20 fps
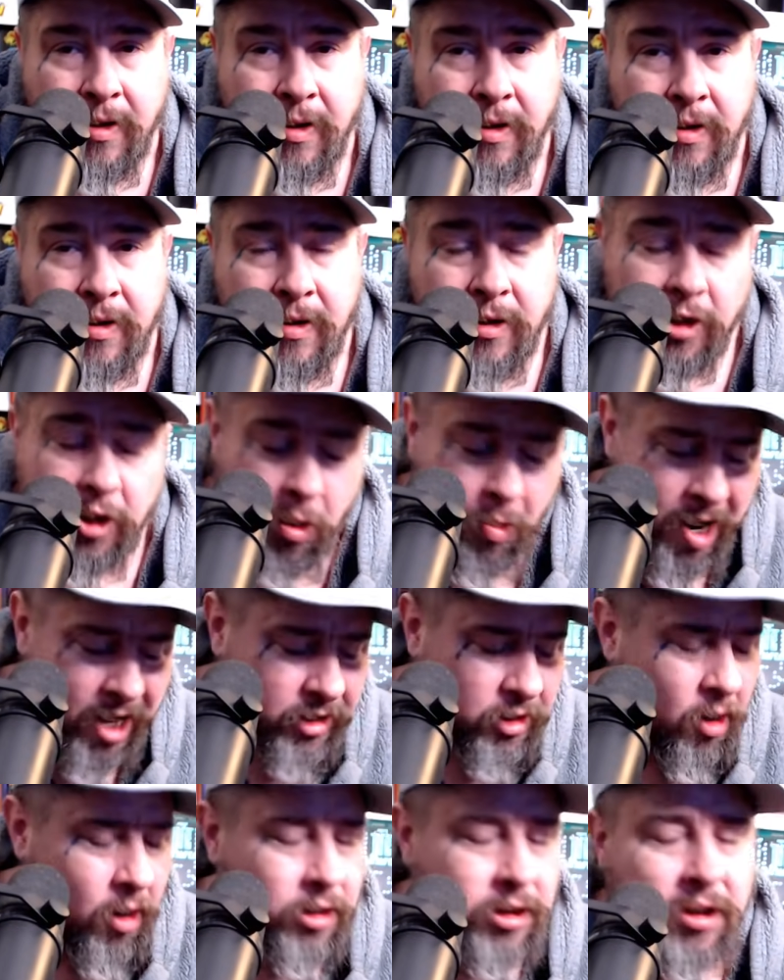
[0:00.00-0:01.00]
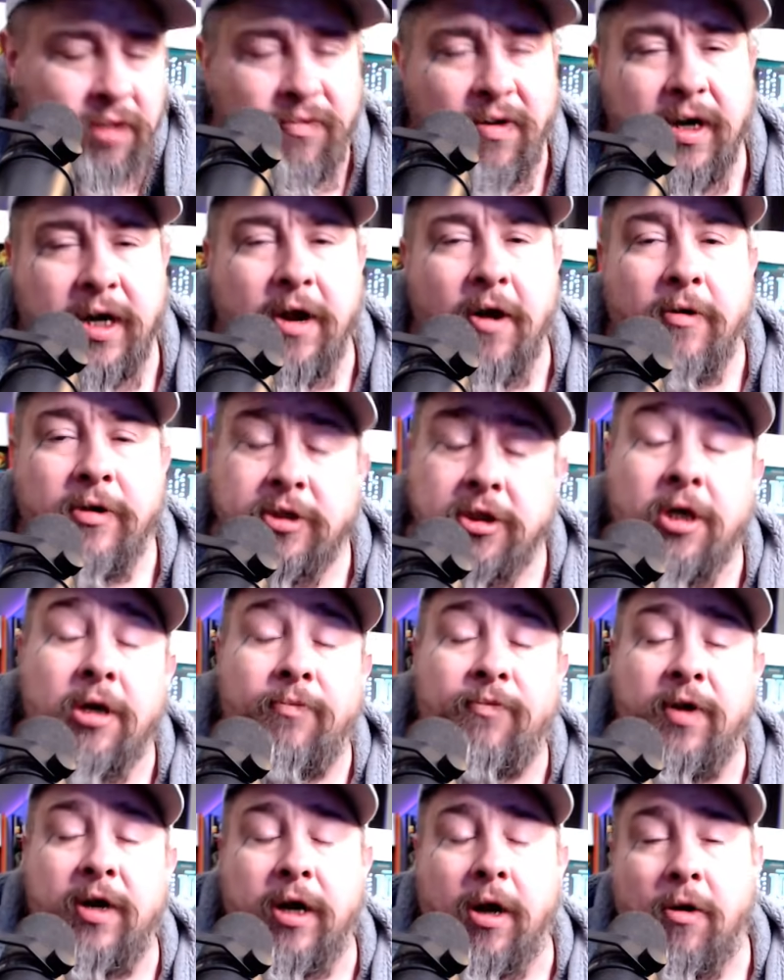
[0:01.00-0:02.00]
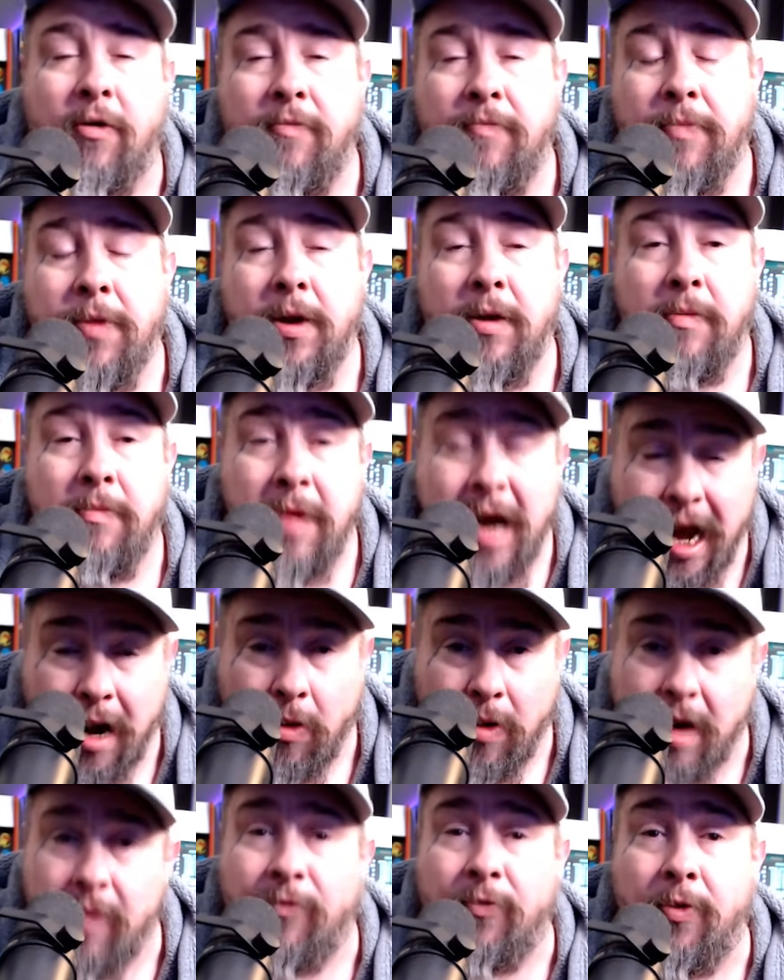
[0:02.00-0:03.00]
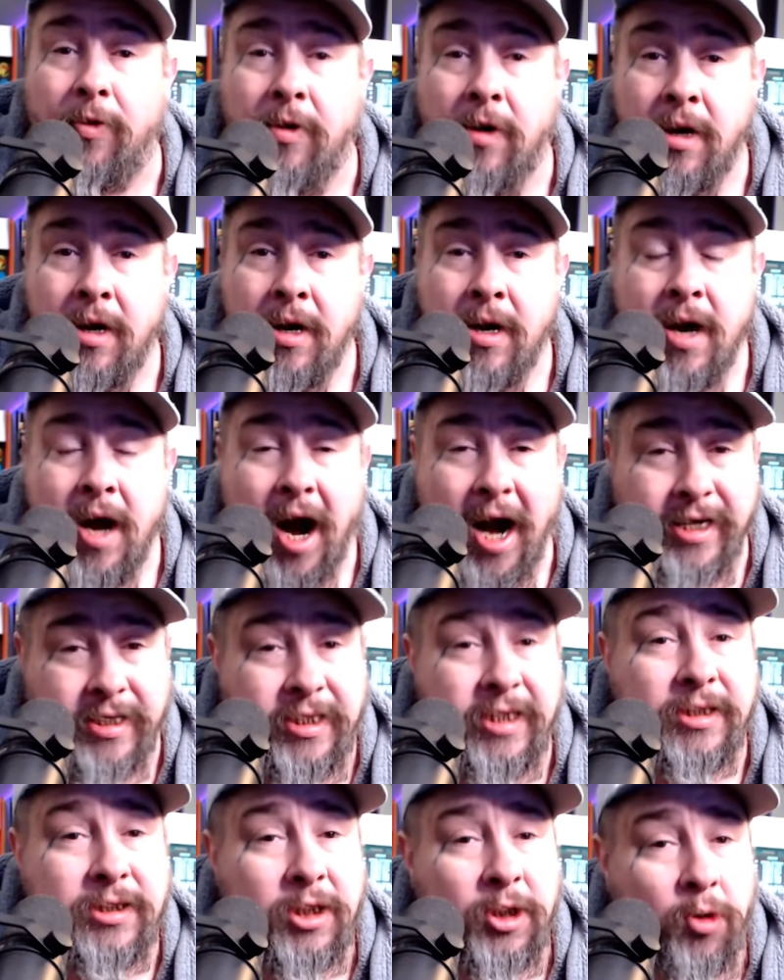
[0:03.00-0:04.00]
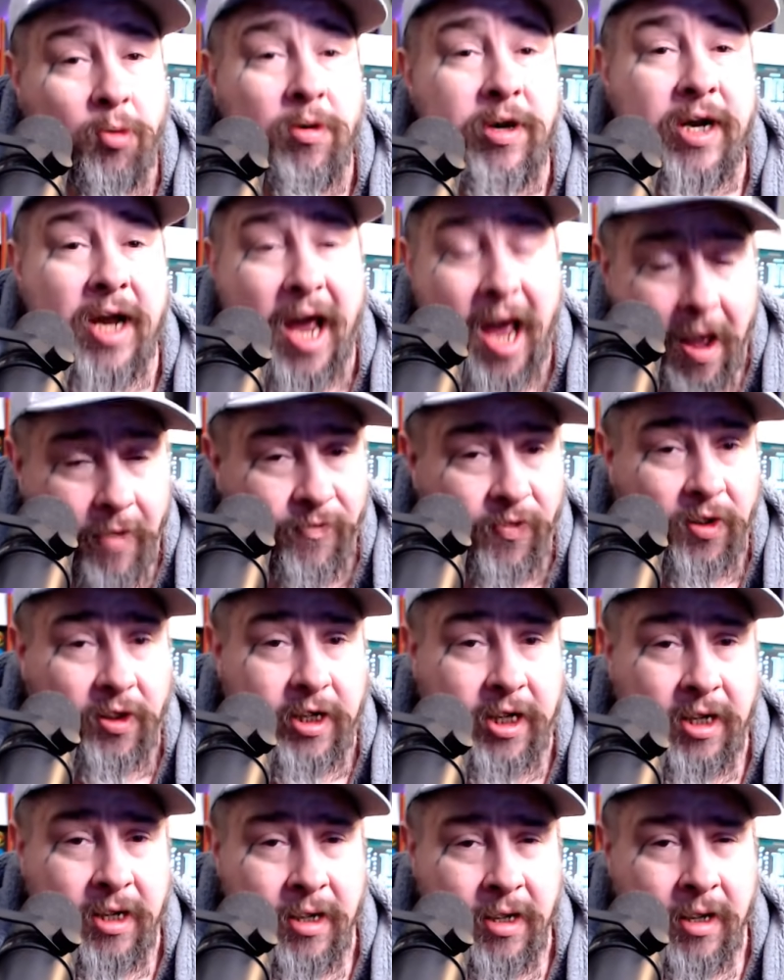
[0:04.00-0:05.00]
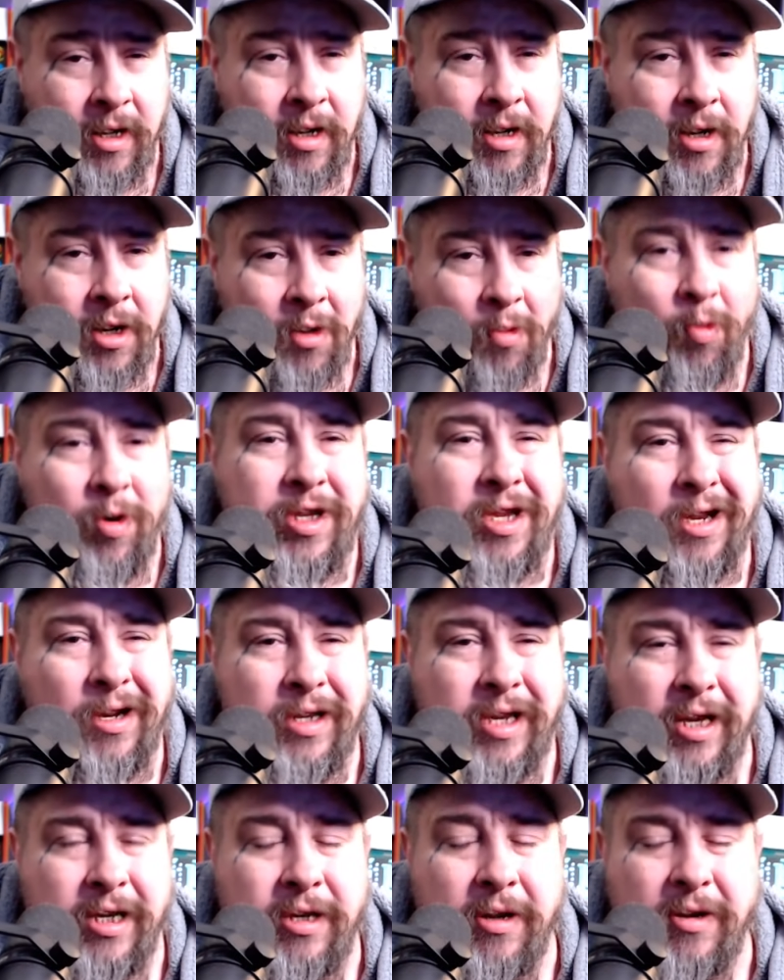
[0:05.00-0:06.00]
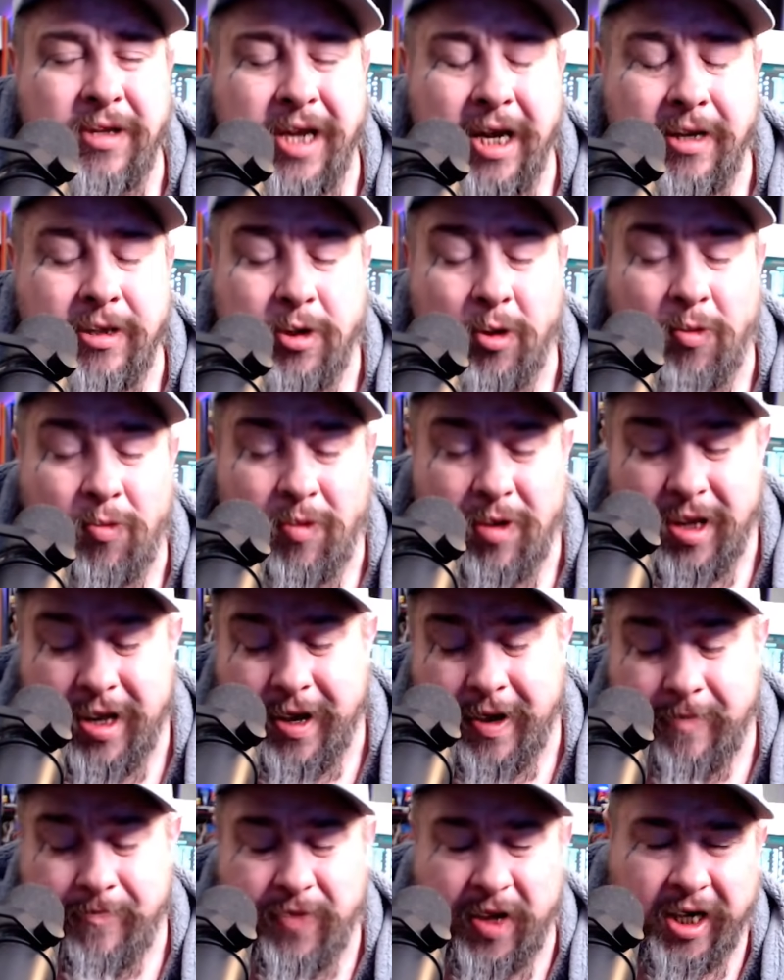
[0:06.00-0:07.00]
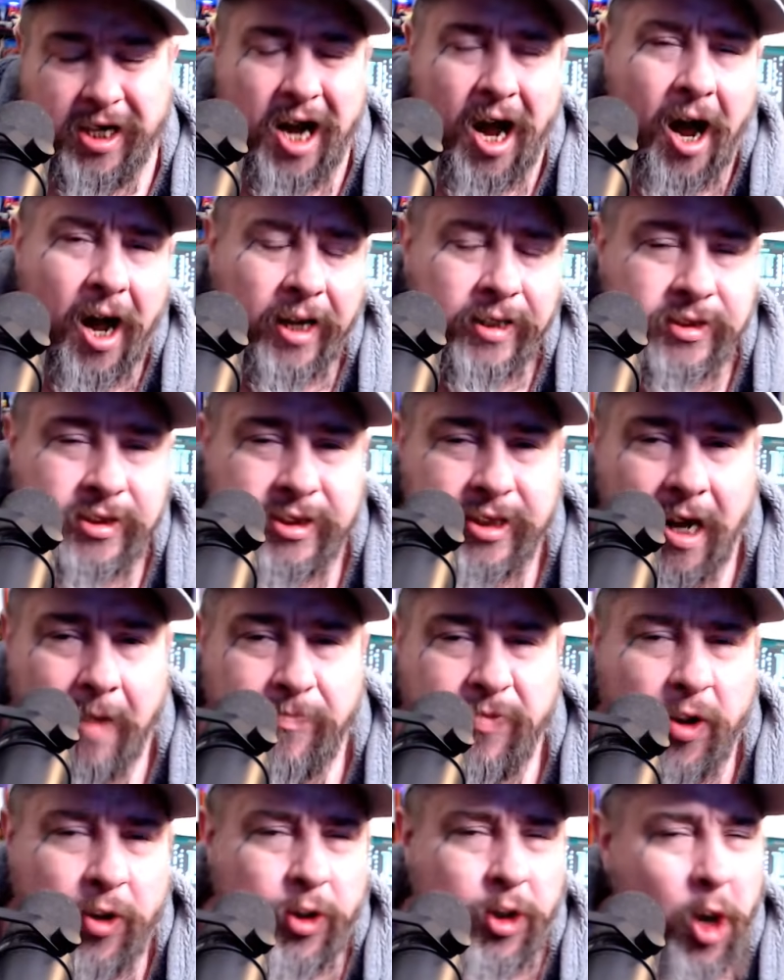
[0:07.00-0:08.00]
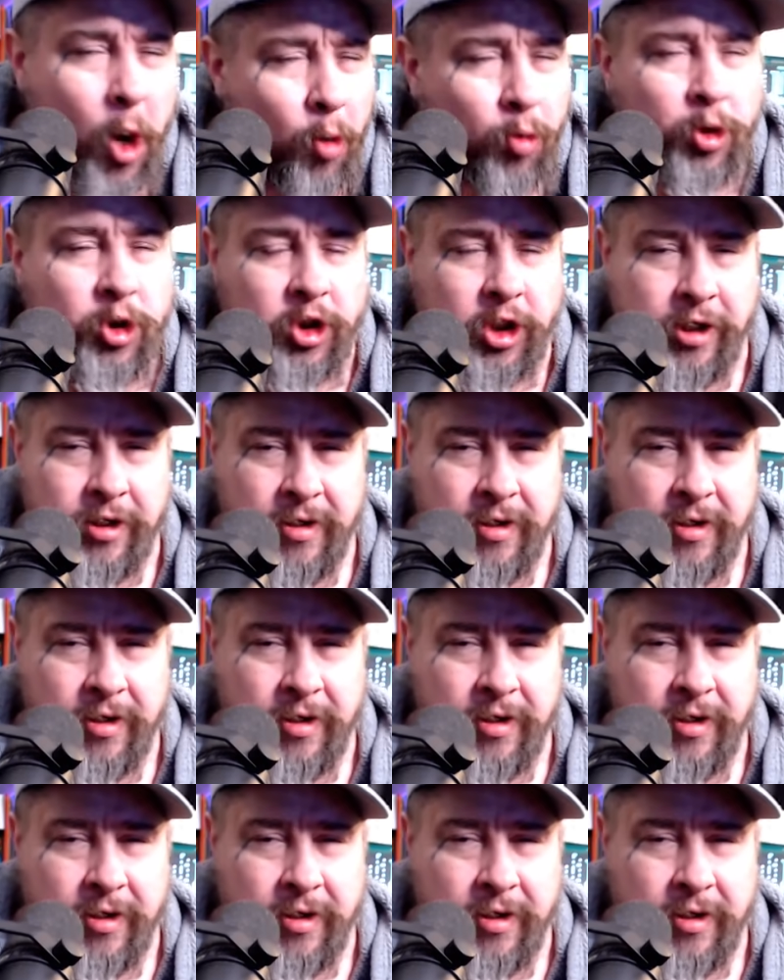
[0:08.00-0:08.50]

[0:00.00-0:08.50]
Go watch Harsh's video. It's a good video. However, I disagree heavily with the concept, the notion